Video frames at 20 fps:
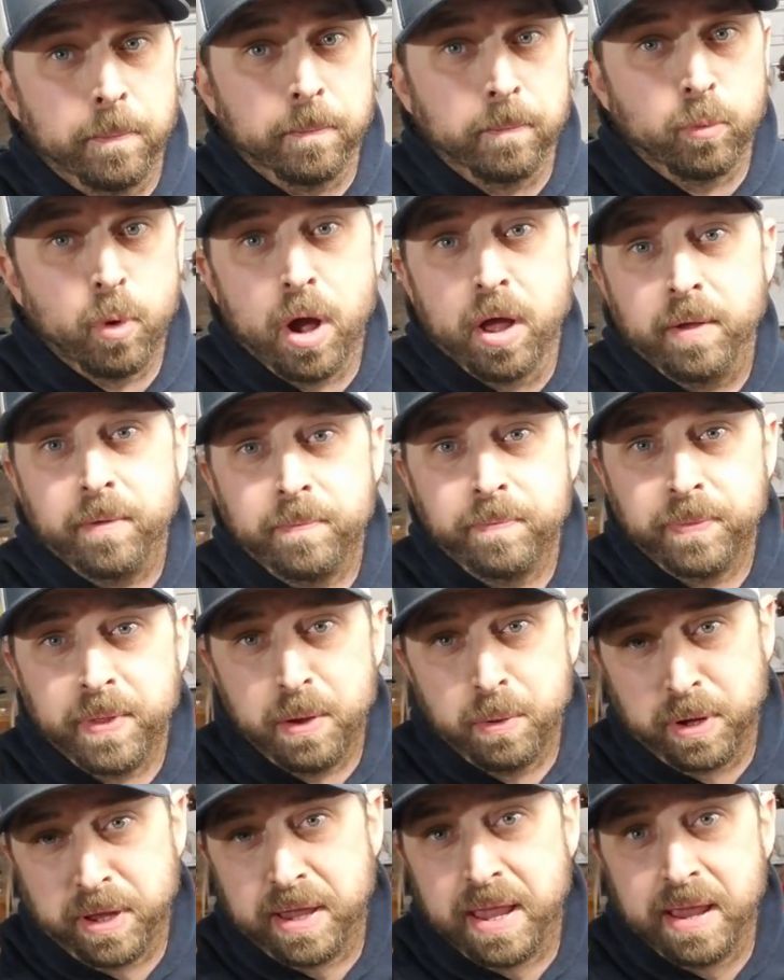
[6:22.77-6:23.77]
Well,
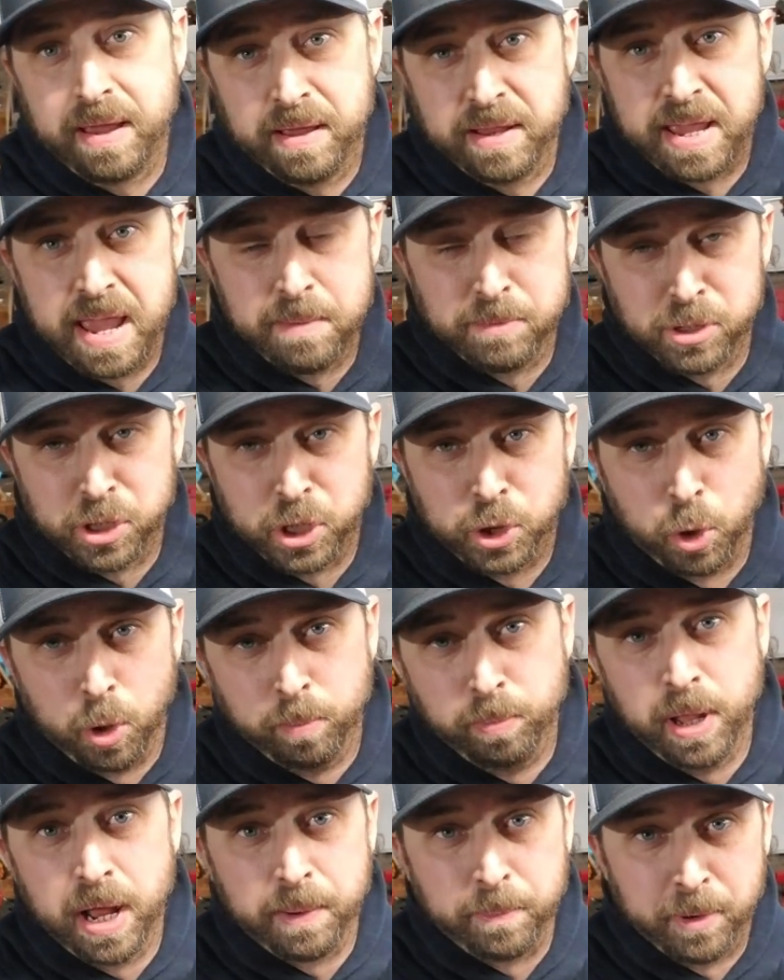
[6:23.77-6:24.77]
it came as a
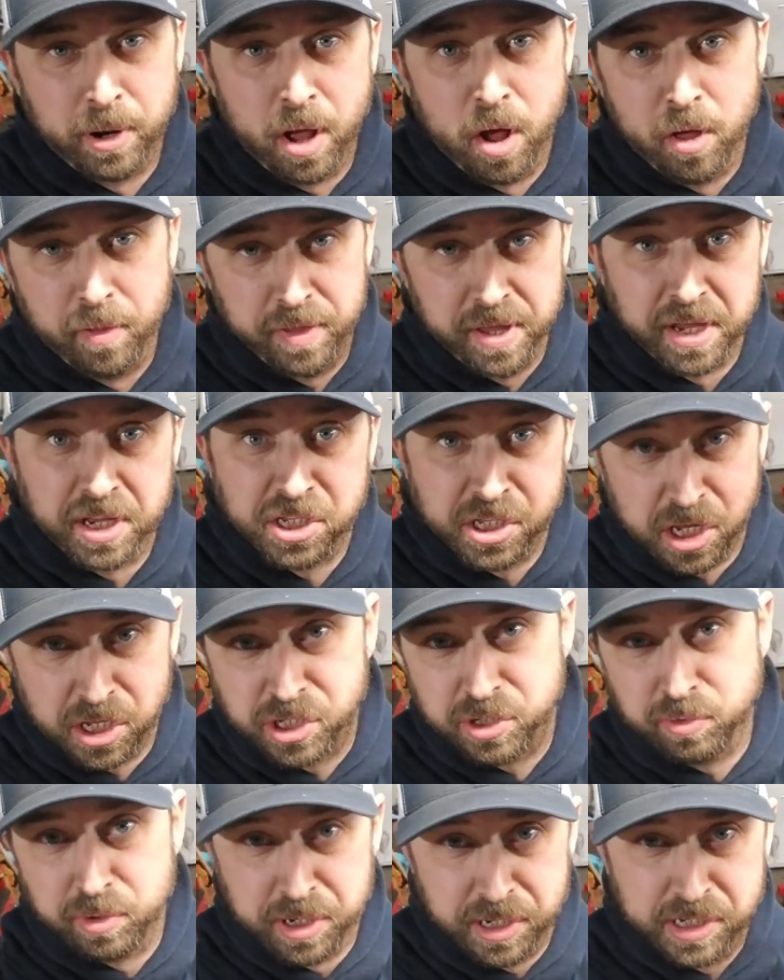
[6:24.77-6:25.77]
short block, but all the
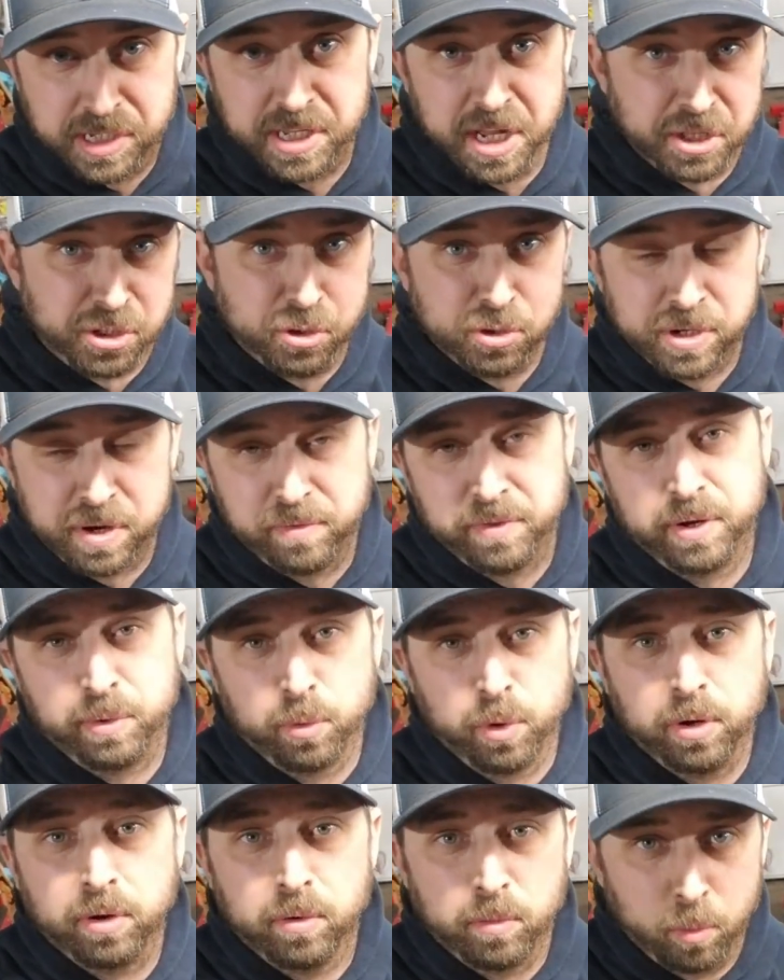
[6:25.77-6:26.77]
accessories, sensors, everything
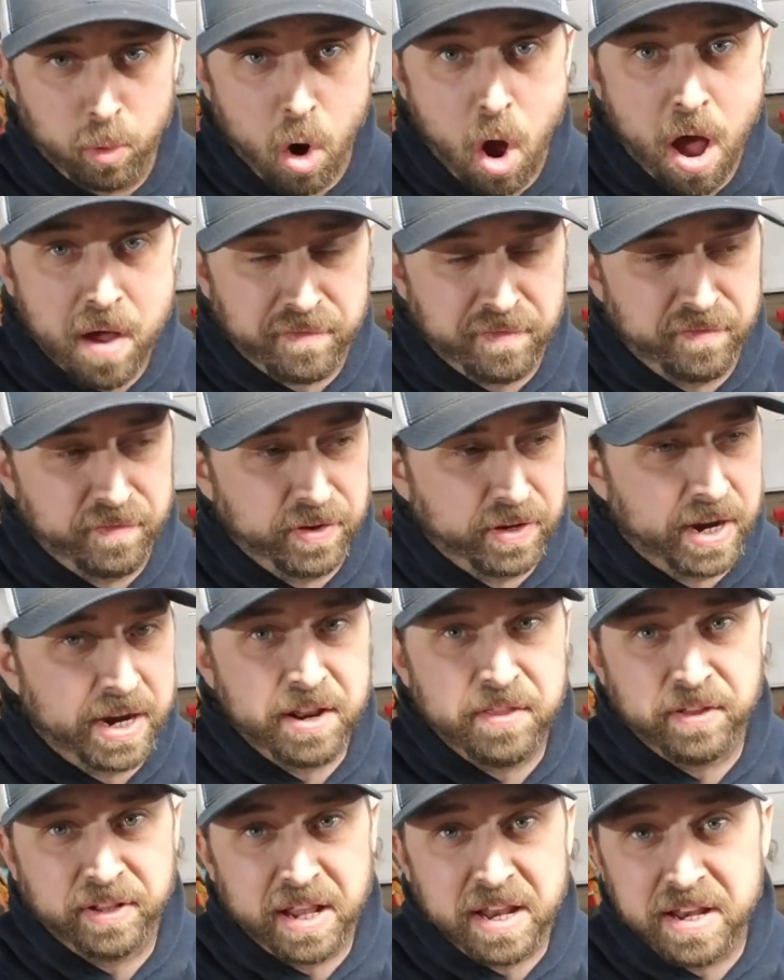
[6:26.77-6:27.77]
were off of it.
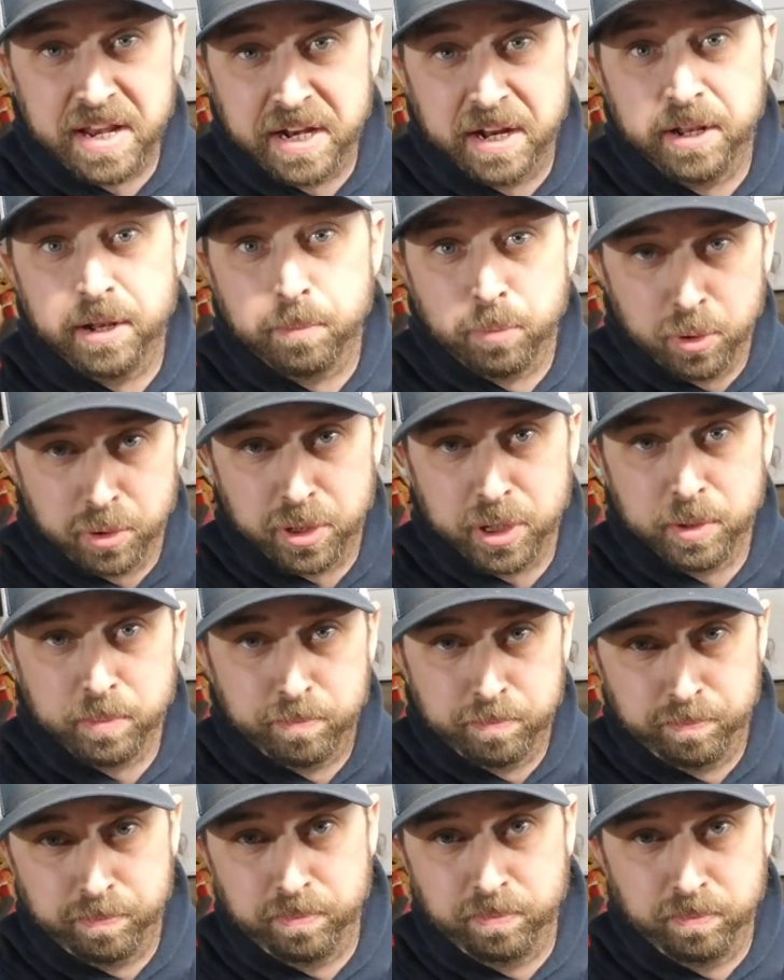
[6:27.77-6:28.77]
Anything they needed to put
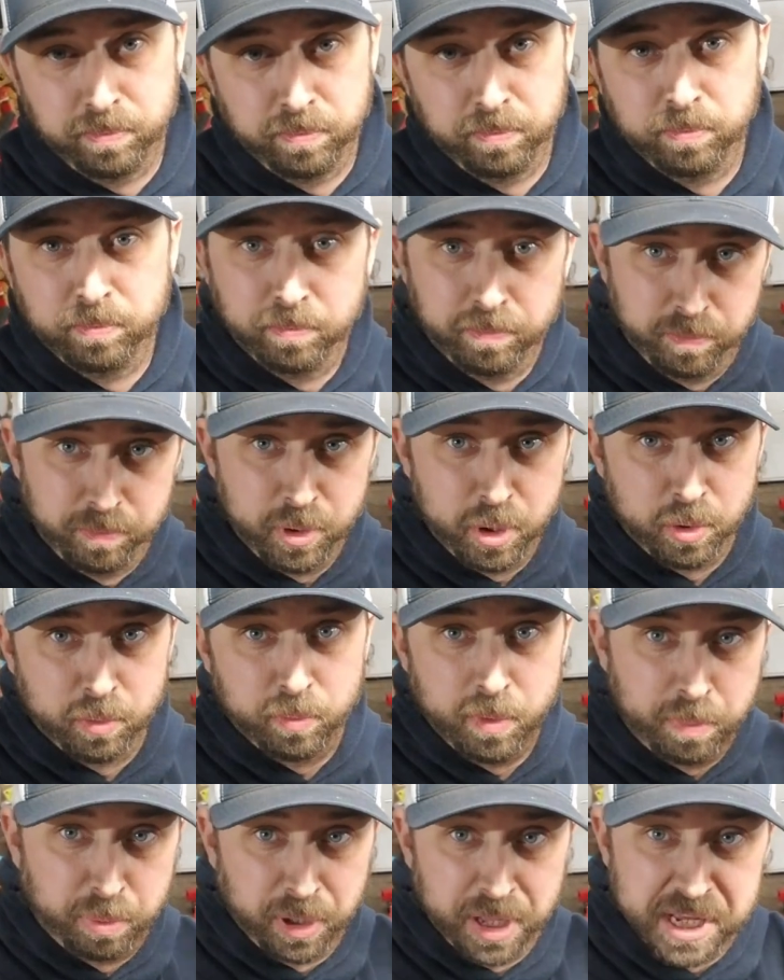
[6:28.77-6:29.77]

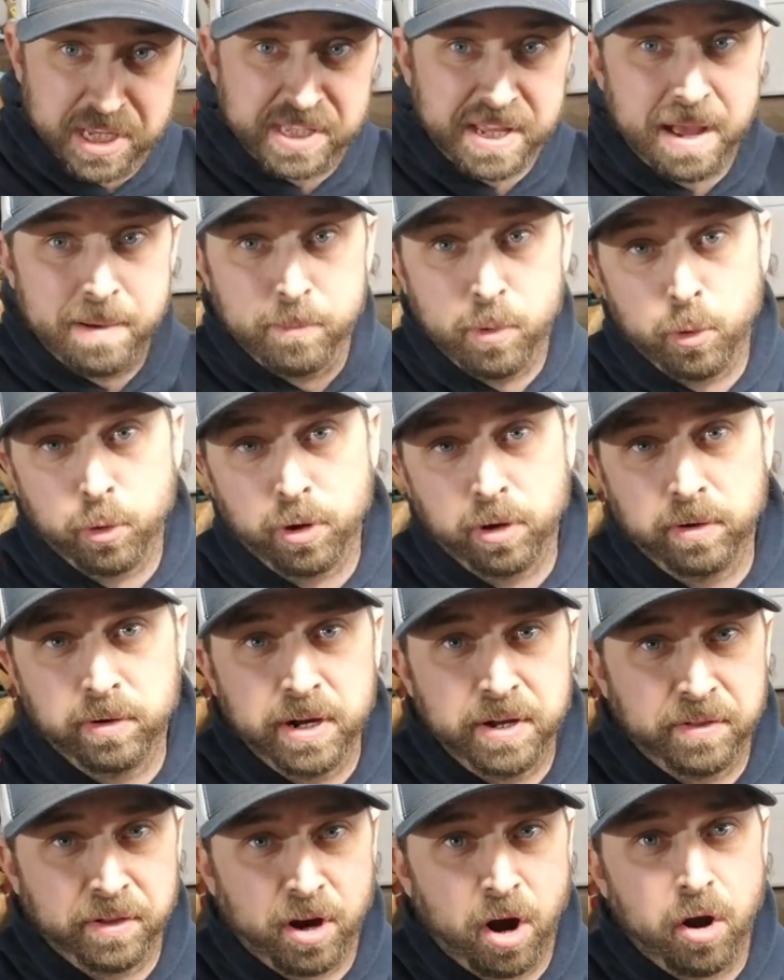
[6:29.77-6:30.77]
replace that motor
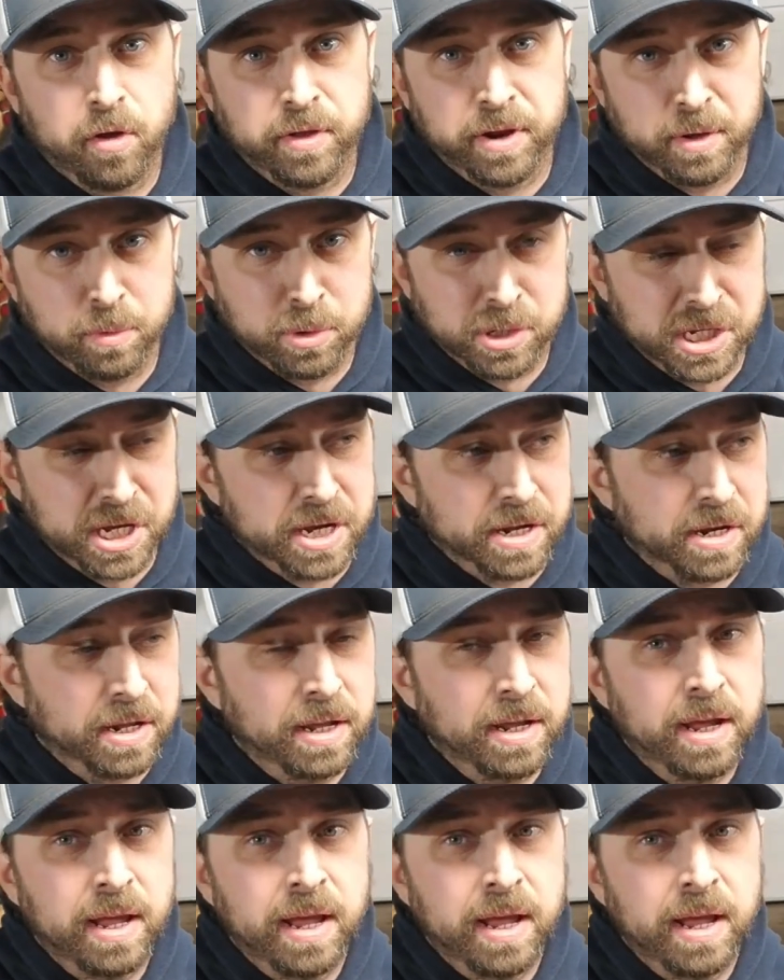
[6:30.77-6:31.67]
in the car that it was in.